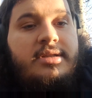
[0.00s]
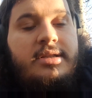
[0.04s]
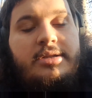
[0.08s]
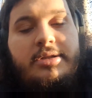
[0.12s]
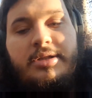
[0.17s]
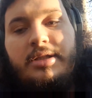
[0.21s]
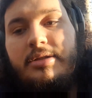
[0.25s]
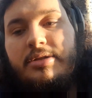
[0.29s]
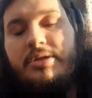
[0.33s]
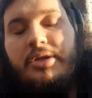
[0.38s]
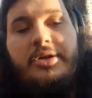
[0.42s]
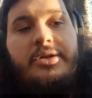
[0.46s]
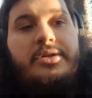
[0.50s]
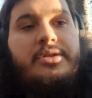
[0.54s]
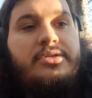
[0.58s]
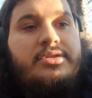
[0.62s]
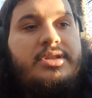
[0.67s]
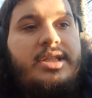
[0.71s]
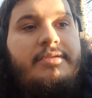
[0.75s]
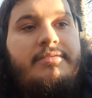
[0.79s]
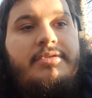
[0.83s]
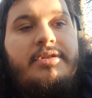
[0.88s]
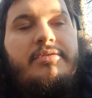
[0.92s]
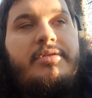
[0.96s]
that turns
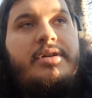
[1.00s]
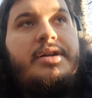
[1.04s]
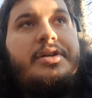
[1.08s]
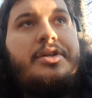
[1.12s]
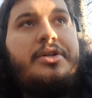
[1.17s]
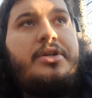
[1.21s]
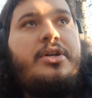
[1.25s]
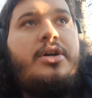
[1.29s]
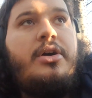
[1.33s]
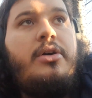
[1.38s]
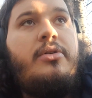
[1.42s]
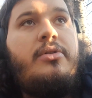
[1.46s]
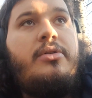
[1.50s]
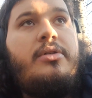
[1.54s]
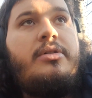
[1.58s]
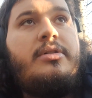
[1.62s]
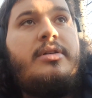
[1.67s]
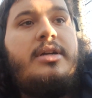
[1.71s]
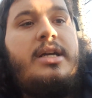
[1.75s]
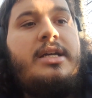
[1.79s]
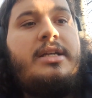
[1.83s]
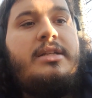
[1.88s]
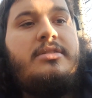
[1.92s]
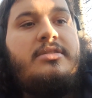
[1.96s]
everywhere you go.
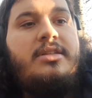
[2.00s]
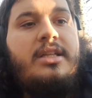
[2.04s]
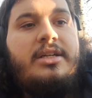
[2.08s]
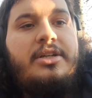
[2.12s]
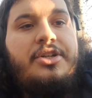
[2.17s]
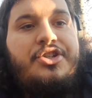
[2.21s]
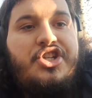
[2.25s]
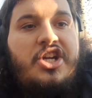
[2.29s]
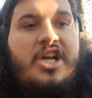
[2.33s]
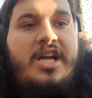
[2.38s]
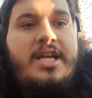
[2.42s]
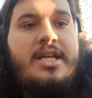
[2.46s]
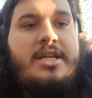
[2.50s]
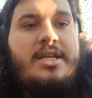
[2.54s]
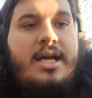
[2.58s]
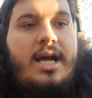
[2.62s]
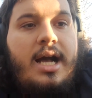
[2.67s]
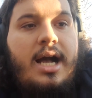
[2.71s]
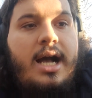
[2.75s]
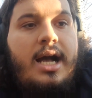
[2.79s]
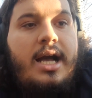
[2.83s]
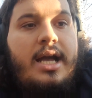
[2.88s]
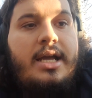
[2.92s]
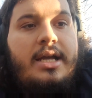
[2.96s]
Right? He's like a giant
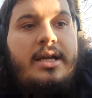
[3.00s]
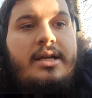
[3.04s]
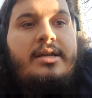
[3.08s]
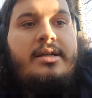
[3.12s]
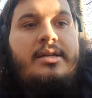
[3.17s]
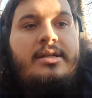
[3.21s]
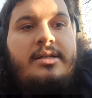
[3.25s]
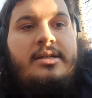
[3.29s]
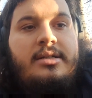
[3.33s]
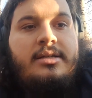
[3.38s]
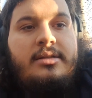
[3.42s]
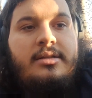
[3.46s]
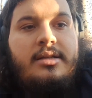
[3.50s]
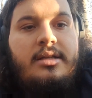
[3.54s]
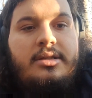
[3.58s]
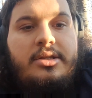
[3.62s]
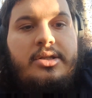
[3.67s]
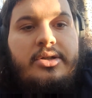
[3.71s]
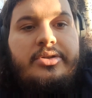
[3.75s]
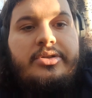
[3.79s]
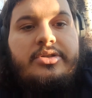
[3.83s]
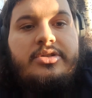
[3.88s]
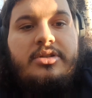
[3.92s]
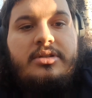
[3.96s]
eye that
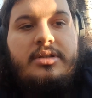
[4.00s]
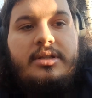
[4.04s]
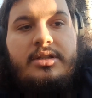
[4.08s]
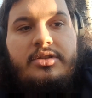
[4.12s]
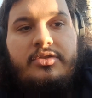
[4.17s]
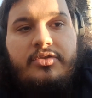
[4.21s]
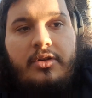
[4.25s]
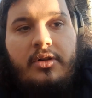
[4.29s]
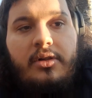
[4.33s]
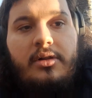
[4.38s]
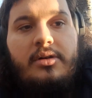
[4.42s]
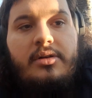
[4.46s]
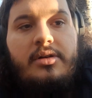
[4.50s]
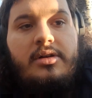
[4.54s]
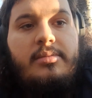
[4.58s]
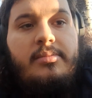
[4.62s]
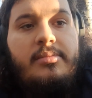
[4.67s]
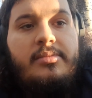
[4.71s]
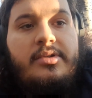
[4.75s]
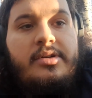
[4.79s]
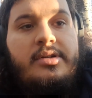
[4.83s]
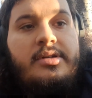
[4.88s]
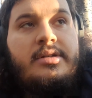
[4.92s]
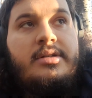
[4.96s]
turns on his
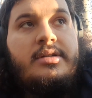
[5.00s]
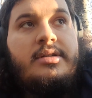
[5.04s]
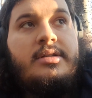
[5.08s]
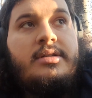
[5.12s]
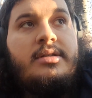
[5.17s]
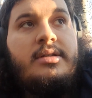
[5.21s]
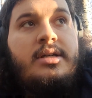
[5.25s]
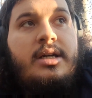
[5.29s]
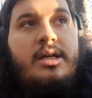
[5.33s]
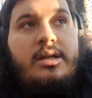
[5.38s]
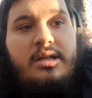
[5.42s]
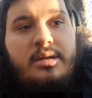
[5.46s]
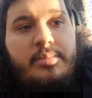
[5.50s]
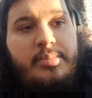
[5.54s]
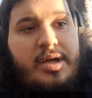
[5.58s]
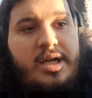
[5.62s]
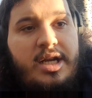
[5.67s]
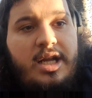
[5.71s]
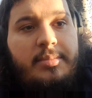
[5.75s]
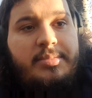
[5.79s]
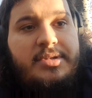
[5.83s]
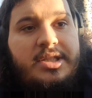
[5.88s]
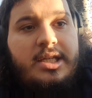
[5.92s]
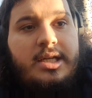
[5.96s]
fulcrum in the
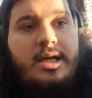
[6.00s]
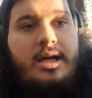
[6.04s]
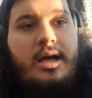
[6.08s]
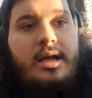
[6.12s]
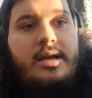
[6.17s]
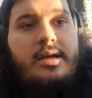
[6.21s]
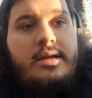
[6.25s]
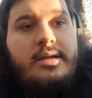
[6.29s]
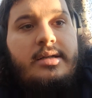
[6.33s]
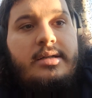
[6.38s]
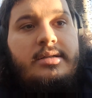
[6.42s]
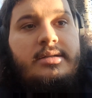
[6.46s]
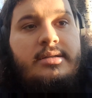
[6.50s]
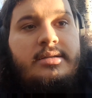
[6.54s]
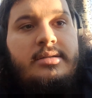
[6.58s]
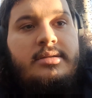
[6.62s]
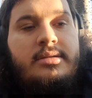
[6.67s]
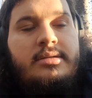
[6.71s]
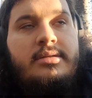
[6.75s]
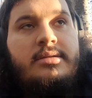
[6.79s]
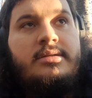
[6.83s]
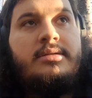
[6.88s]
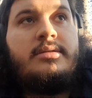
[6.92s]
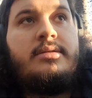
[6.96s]
panopticon.
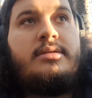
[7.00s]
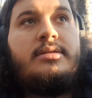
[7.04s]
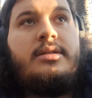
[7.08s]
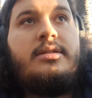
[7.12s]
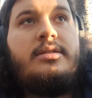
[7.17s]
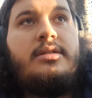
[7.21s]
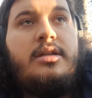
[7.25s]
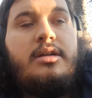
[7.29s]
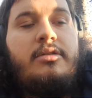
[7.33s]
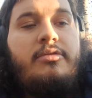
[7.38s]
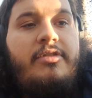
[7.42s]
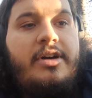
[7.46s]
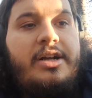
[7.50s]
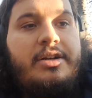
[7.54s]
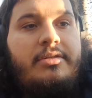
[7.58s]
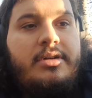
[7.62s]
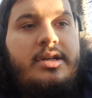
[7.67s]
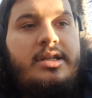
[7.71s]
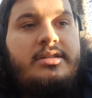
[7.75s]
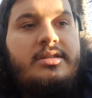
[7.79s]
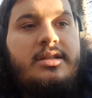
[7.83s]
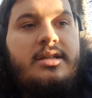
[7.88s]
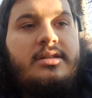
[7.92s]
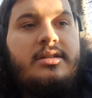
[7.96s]
It's
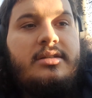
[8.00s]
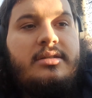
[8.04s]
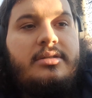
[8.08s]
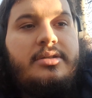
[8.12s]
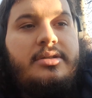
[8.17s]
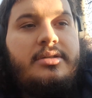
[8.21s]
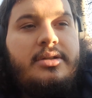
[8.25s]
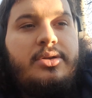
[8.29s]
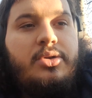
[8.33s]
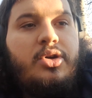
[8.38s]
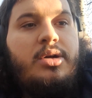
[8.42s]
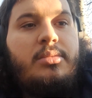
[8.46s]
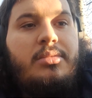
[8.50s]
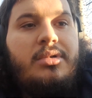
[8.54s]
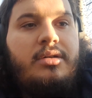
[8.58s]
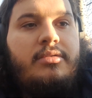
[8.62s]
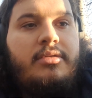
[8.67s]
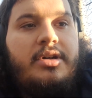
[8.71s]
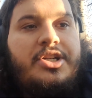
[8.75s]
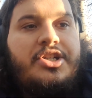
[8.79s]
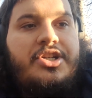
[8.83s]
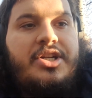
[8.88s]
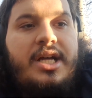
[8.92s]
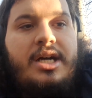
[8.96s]
not a normal
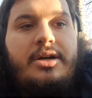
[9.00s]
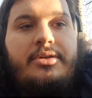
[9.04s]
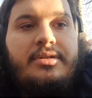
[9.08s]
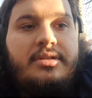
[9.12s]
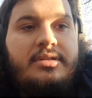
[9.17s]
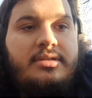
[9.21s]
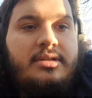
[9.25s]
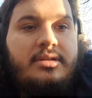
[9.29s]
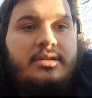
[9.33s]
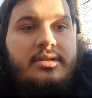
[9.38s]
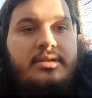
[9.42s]
watchtower, it's a